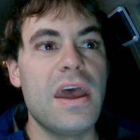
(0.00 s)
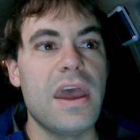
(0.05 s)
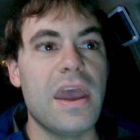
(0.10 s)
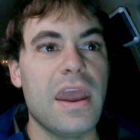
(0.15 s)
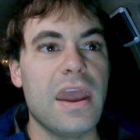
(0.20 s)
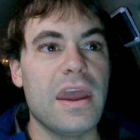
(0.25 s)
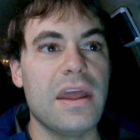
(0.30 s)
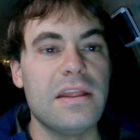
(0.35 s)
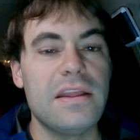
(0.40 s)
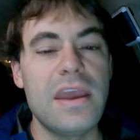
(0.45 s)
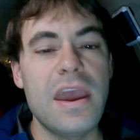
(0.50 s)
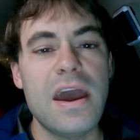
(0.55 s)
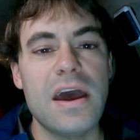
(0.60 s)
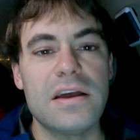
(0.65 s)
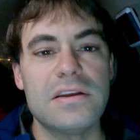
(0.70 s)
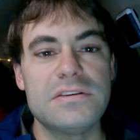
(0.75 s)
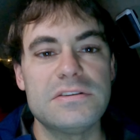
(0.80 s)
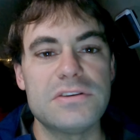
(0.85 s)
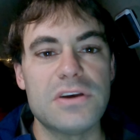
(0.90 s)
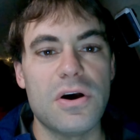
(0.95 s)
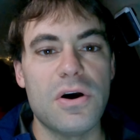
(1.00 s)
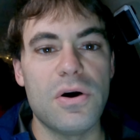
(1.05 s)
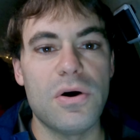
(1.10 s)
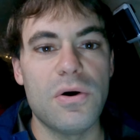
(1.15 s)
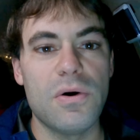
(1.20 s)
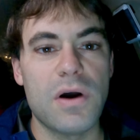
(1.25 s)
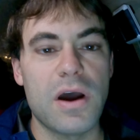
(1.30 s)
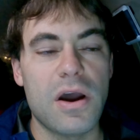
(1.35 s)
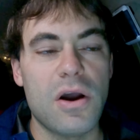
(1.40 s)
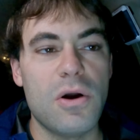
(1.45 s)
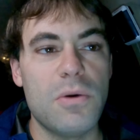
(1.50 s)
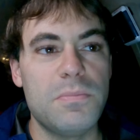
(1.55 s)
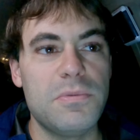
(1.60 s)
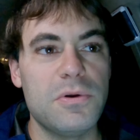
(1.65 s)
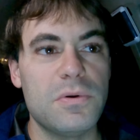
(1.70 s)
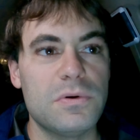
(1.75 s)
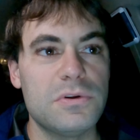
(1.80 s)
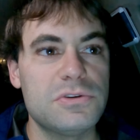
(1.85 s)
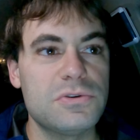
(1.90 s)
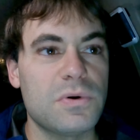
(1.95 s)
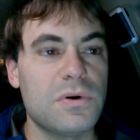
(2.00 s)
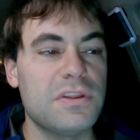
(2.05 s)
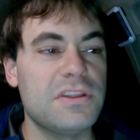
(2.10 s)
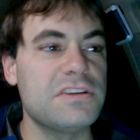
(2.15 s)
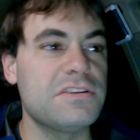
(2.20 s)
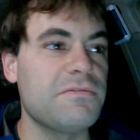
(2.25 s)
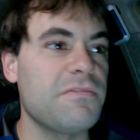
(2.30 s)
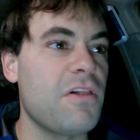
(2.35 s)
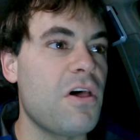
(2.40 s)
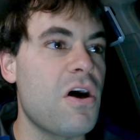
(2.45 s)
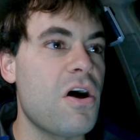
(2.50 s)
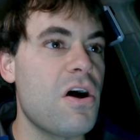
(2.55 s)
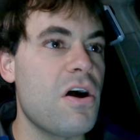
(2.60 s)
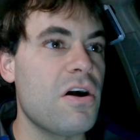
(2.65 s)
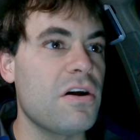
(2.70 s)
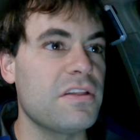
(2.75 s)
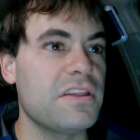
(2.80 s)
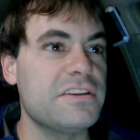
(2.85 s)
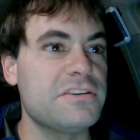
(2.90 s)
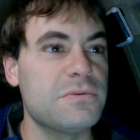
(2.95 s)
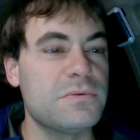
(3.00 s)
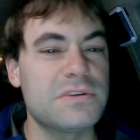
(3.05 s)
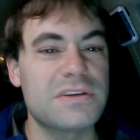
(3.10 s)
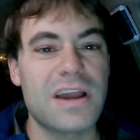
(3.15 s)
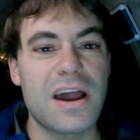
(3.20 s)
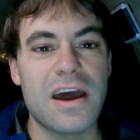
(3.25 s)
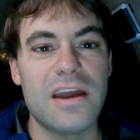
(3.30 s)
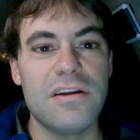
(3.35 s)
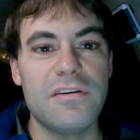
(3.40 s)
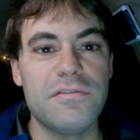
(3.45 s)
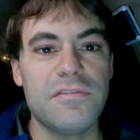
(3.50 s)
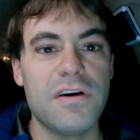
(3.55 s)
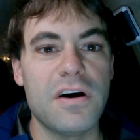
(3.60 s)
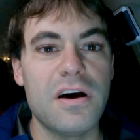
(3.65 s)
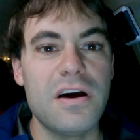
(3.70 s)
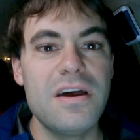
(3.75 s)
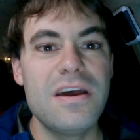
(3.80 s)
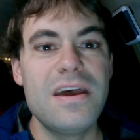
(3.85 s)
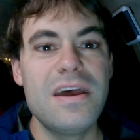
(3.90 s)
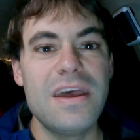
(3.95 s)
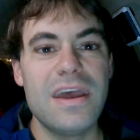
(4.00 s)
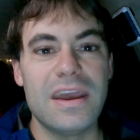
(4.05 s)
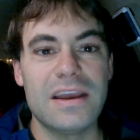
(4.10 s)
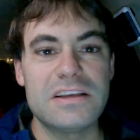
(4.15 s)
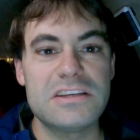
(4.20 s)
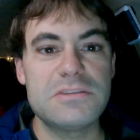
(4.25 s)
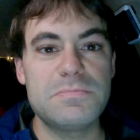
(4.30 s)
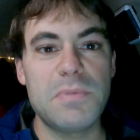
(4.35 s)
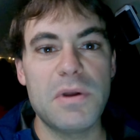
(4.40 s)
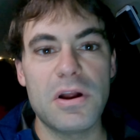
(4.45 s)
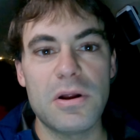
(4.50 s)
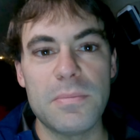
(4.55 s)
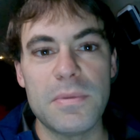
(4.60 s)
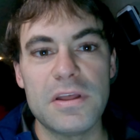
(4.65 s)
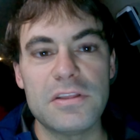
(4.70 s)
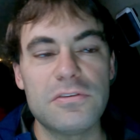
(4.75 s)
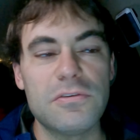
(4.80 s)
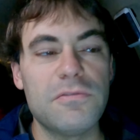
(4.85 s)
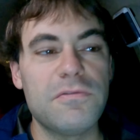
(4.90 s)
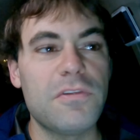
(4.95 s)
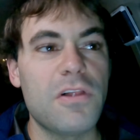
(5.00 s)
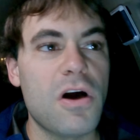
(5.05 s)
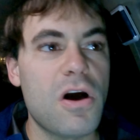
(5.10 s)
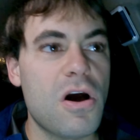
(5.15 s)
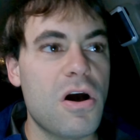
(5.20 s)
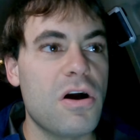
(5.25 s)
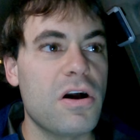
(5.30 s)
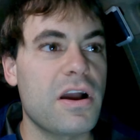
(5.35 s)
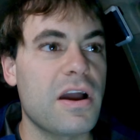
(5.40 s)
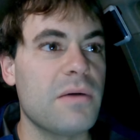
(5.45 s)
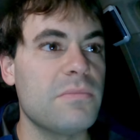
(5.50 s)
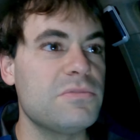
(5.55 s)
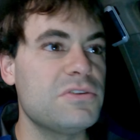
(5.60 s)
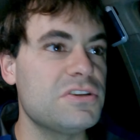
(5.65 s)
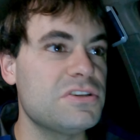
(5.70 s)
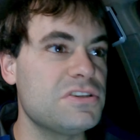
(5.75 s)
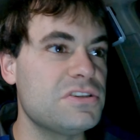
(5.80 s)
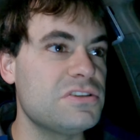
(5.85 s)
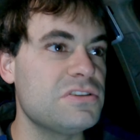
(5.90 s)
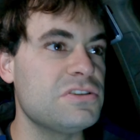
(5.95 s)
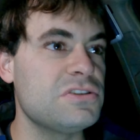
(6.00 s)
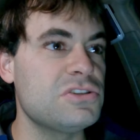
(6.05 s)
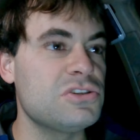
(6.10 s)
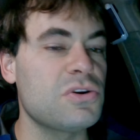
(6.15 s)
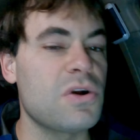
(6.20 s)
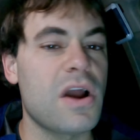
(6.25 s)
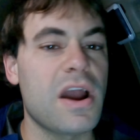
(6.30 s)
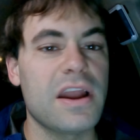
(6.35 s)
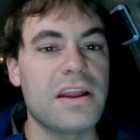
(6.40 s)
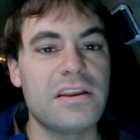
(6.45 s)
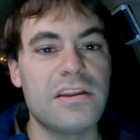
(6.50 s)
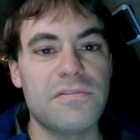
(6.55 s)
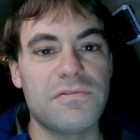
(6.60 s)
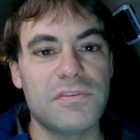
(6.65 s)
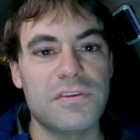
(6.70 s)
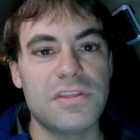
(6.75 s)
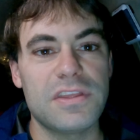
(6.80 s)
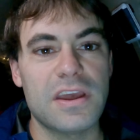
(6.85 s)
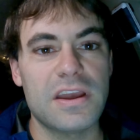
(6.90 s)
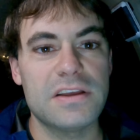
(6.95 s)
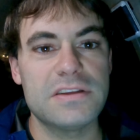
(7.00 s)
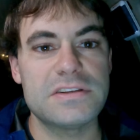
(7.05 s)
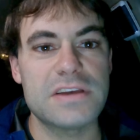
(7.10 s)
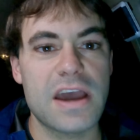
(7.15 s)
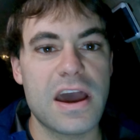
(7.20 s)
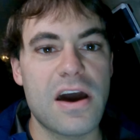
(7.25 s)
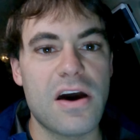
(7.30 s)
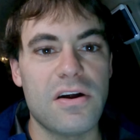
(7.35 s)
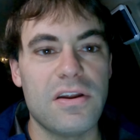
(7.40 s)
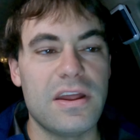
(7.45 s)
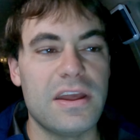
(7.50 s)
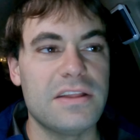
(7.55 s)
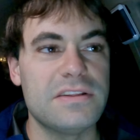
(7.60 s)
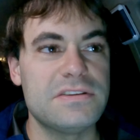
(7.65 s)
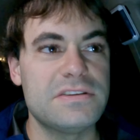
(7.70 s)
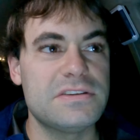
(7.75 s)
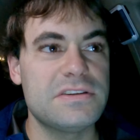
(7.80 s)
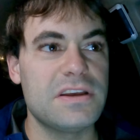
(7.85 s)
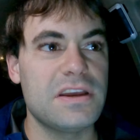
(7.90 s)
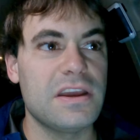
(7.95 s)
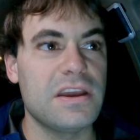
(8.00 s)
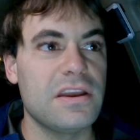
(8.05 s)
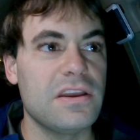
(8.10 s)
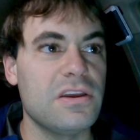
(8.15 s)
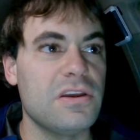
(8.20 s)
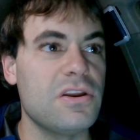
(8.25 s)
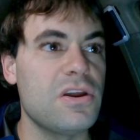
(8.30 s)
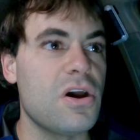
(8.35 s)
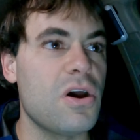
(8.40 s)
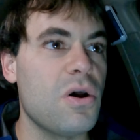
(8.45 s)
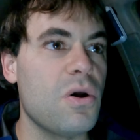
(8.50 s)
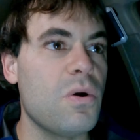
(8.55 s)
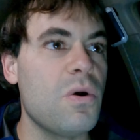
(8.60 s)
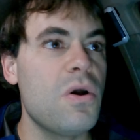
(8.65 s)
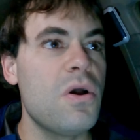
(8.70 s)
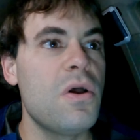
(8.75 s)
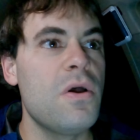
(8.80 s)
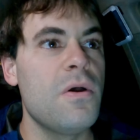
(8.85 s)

And yeah, so I hope you enjoyed this vlog. This was kind of a experimental vlog. I'm just trying different things out and seeing, you know,